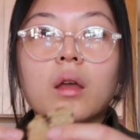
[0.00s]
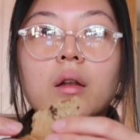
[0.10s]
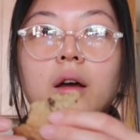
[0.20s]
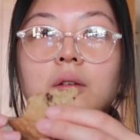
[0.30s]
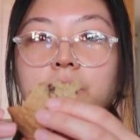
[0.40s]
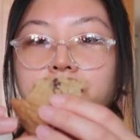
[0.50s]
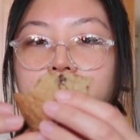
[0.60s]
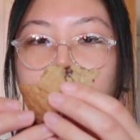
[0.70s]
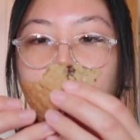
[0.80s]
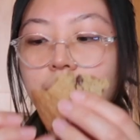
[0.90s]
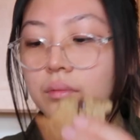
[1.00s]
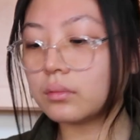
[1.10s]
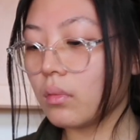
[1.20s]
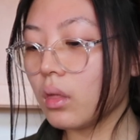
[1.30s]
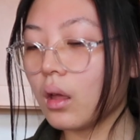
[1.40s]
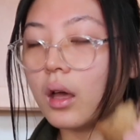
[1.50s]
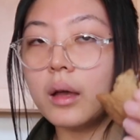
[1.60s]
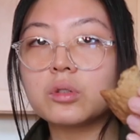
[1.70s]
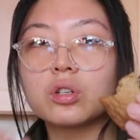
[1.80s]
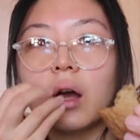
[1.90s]
And now
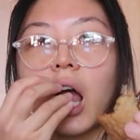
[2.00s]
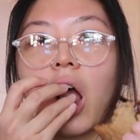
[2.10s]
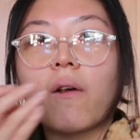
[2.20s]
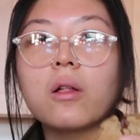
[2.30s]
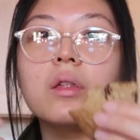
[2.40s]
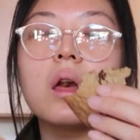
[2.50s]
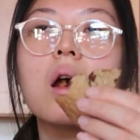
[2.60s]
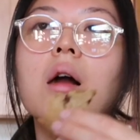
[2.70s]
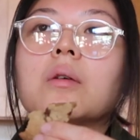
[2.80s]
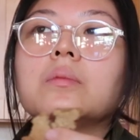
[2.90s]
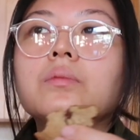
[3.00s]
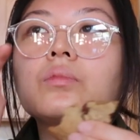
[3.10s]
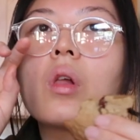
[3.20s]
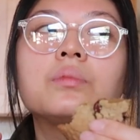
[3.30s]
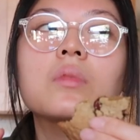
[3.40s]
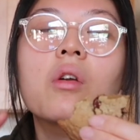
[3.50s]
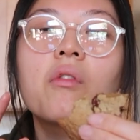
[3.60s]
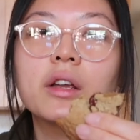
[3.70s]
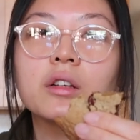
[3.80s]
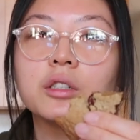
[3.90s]
I'm trying the
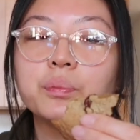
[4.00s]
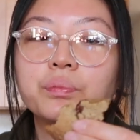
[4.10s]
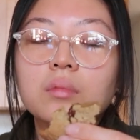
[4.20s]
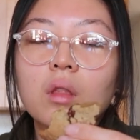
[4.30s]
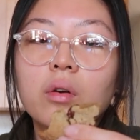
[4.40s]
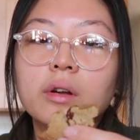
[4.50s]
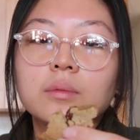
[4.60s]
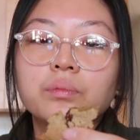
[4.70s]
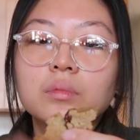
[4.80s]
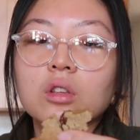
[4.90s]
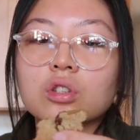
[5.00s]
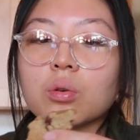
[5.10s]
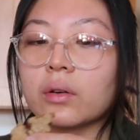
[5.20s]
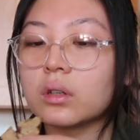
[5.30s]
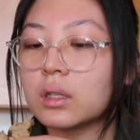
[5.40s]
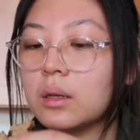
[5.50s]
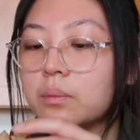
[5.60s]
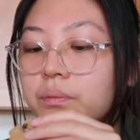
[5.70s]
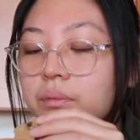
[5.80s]
regular or the two hour cookie.